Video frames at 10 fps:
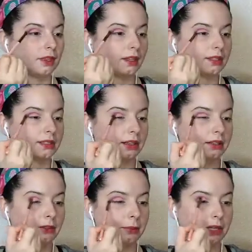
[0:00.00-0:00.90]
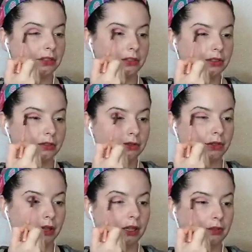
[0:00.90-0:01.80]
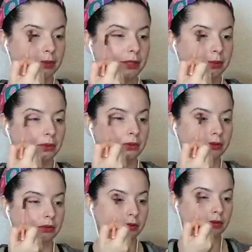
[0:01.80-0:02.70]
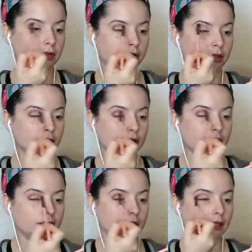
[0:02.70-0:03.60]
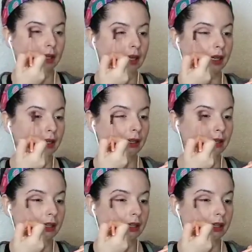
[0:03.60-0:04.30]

that's kind of a main concern for a lot of people. And